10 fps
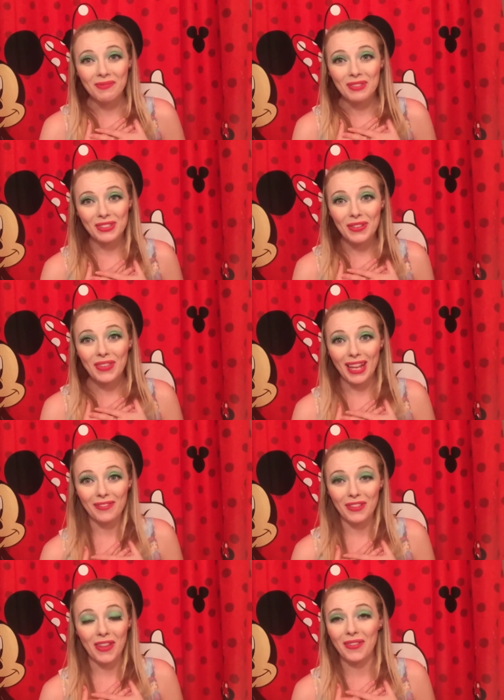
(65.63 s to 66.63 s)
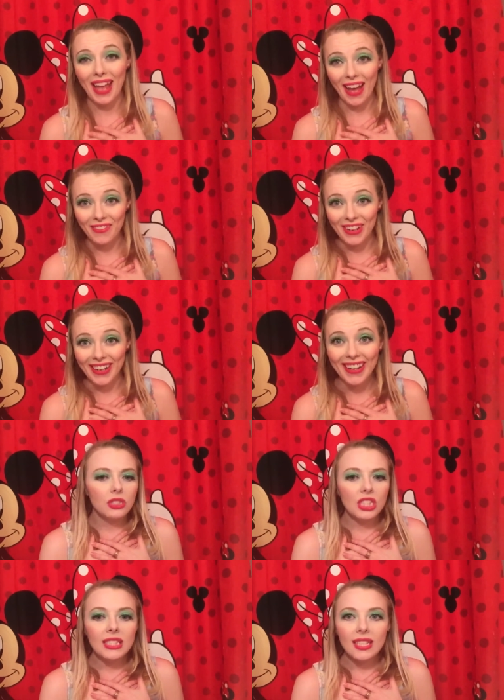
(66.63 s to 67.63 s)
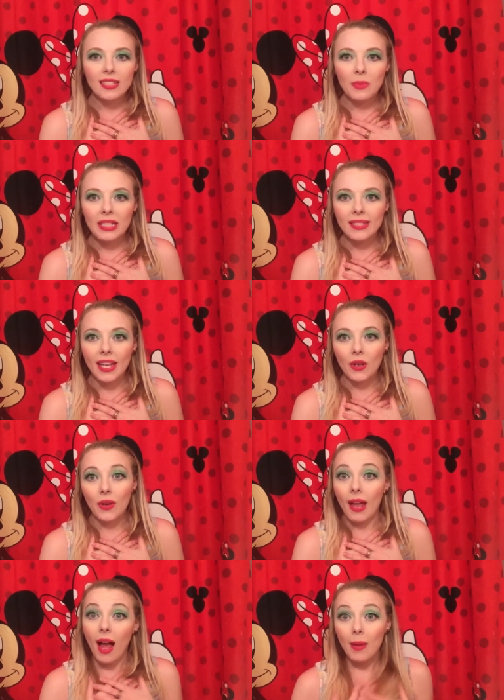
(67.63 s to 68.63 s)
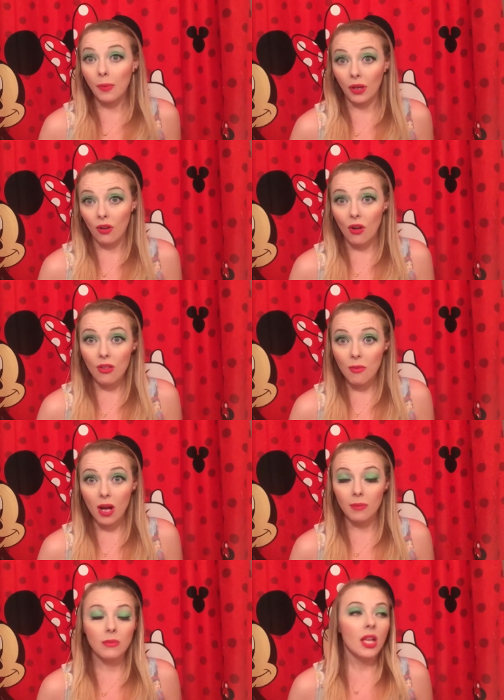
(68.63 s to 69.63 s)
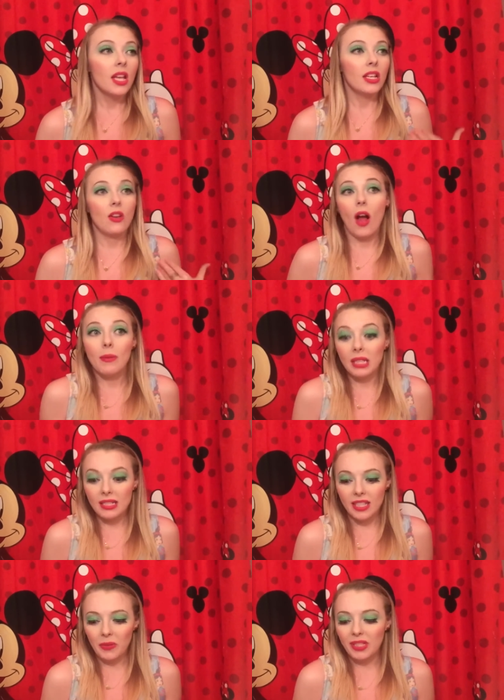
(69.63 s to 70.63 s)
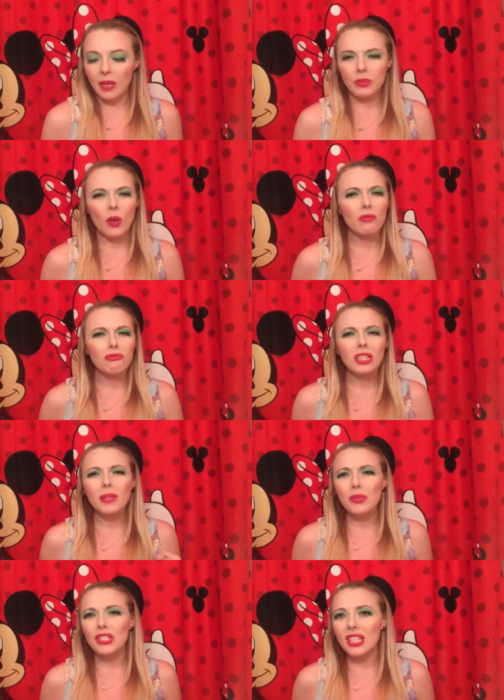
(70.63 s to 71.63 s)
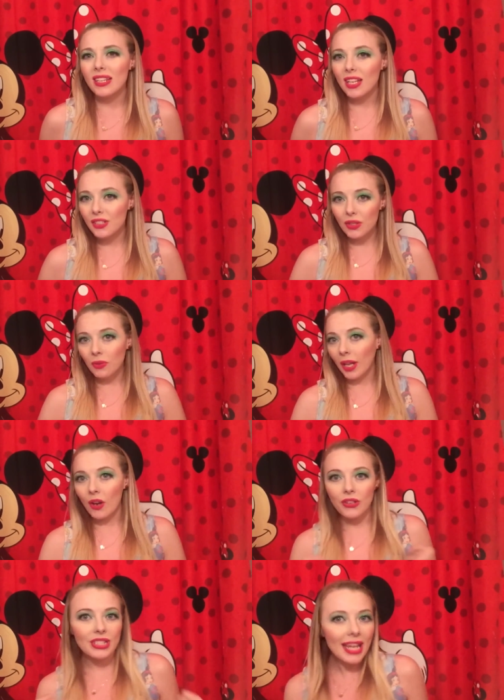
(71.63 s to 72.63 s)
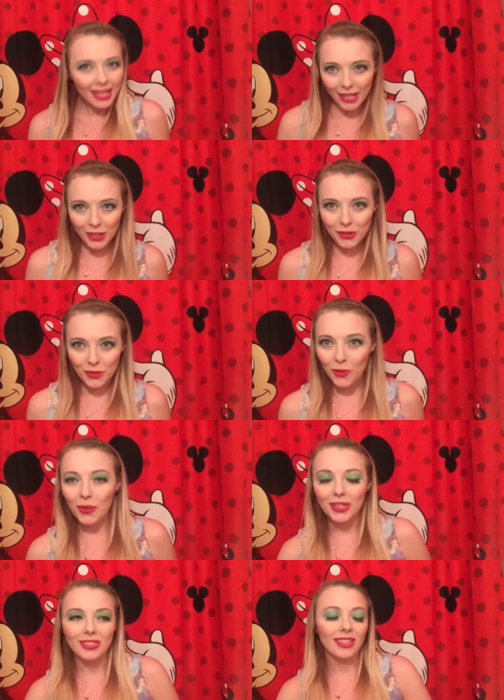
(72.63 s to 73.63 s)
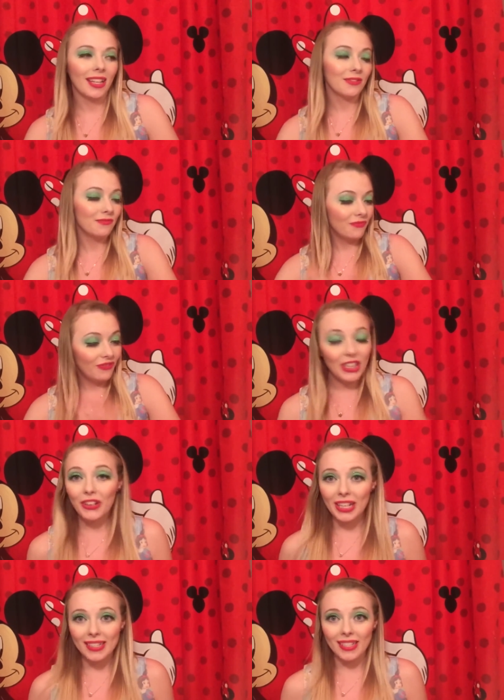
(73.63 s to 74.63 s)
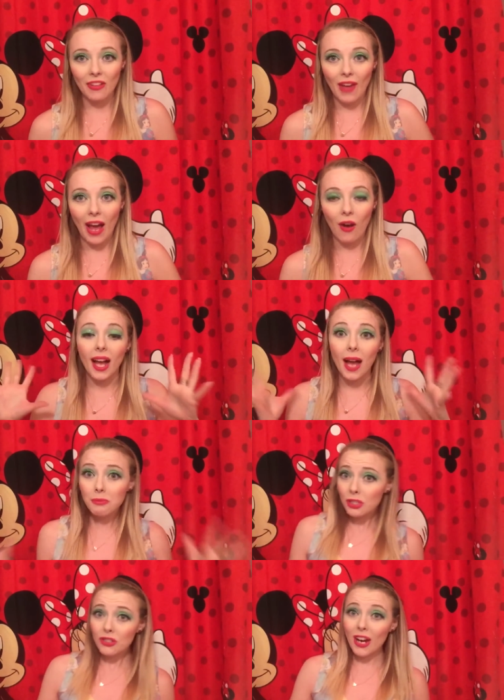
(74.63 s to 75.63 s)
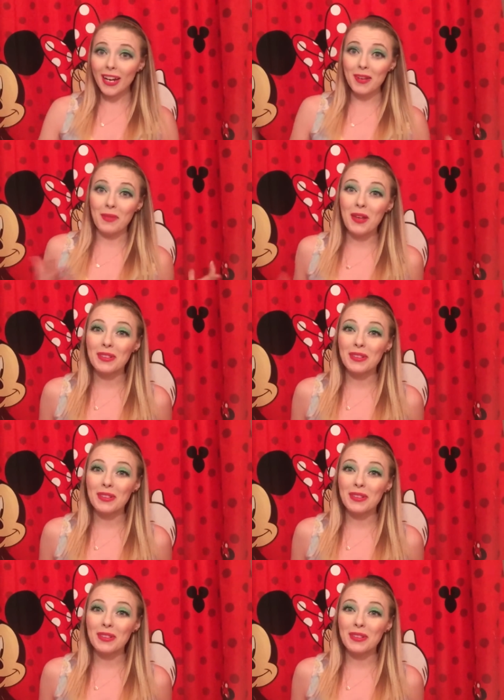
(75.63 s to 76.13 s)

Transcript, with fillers: am so thankful that we have her. She's texting me and saying, okay, I'm gonna call the mom. You know, I'm gonna see what's up. So I really appreciated that too, like her taking control and like figuring stuff out. I'm just trying to be